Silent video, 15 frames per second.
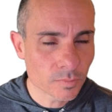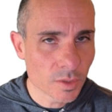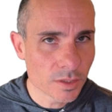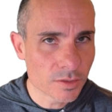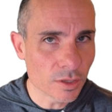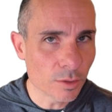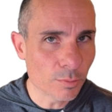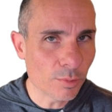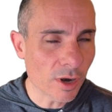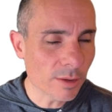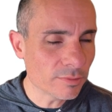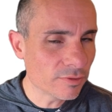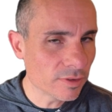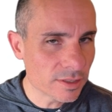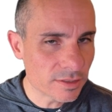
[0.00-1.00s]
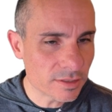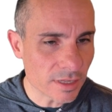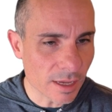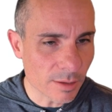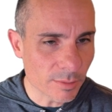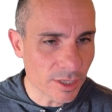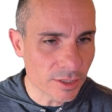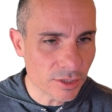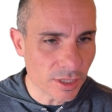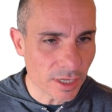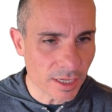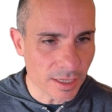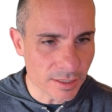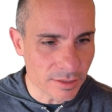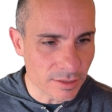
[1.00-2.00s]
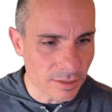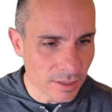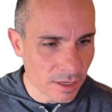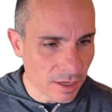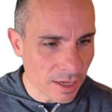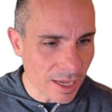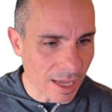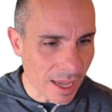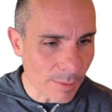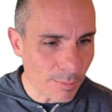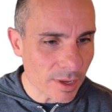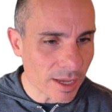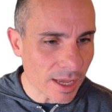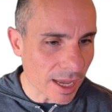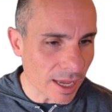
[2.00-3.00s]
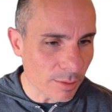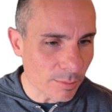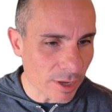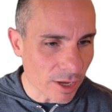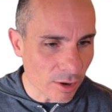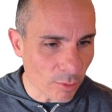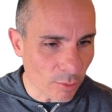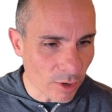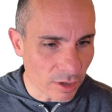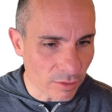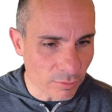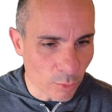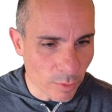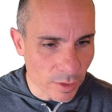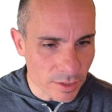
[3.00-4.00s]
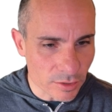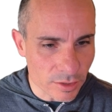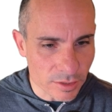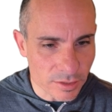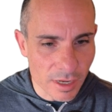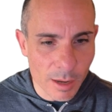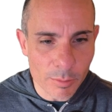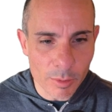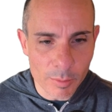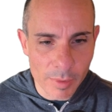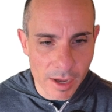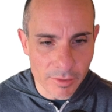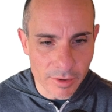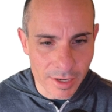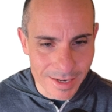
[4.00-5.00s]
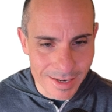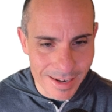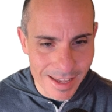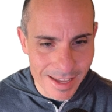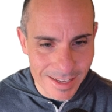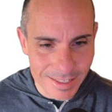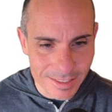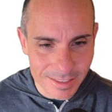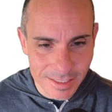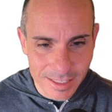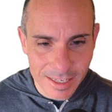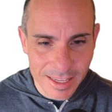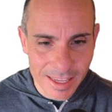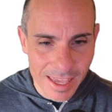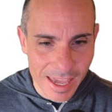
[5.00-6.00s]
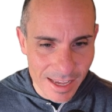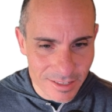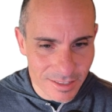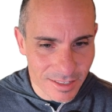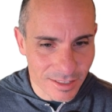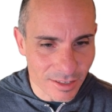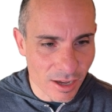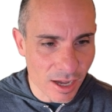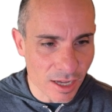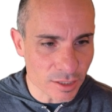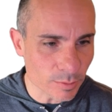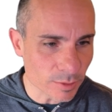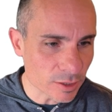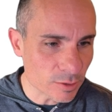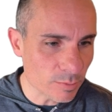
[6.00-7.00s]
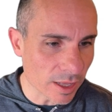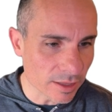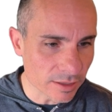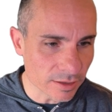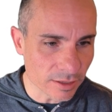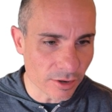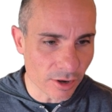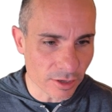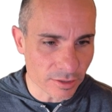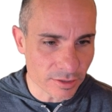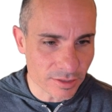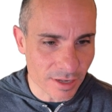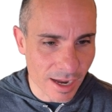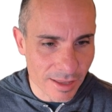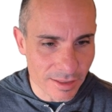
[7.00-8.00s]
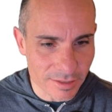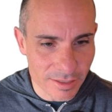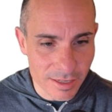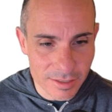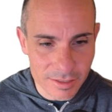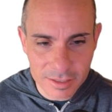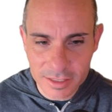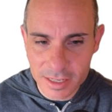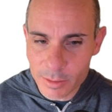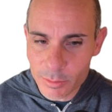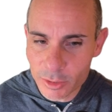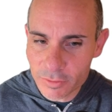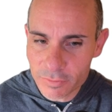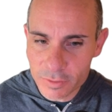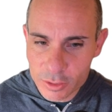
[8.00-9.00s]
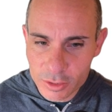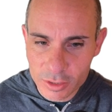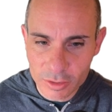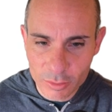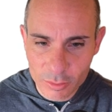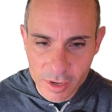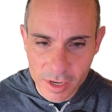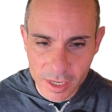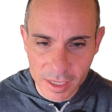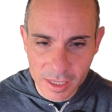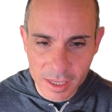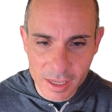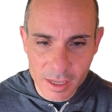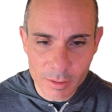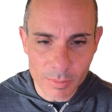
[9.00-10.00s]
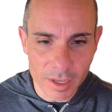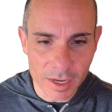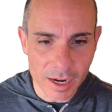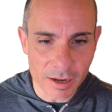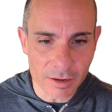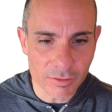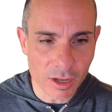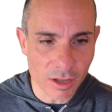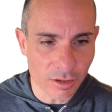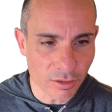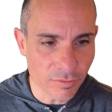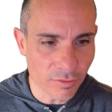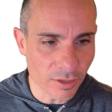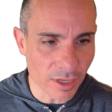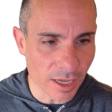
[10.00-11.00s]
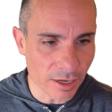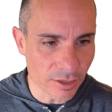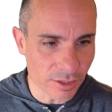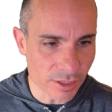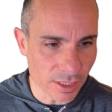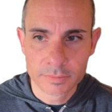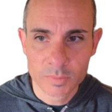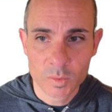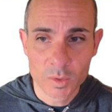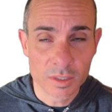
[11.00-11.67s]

So the prompt for this image is epic anime artwork of a wizard atop a mountain at night, casting a cosmic spell in the dark sky that says Stable Diffusion 3 made out of colorful energy.